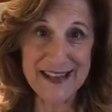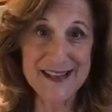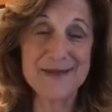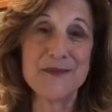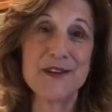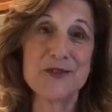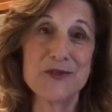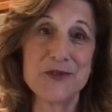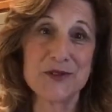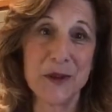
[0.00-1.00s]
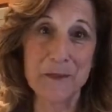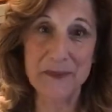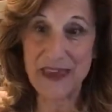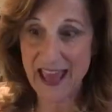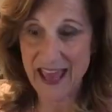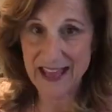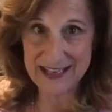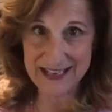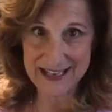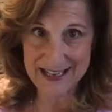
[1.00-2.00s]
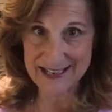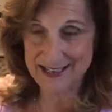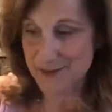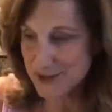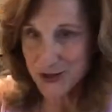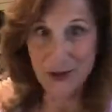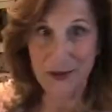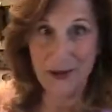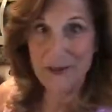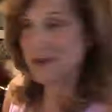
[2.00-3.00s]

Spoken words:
and I'm gonna do some candies. Let me show you what I'm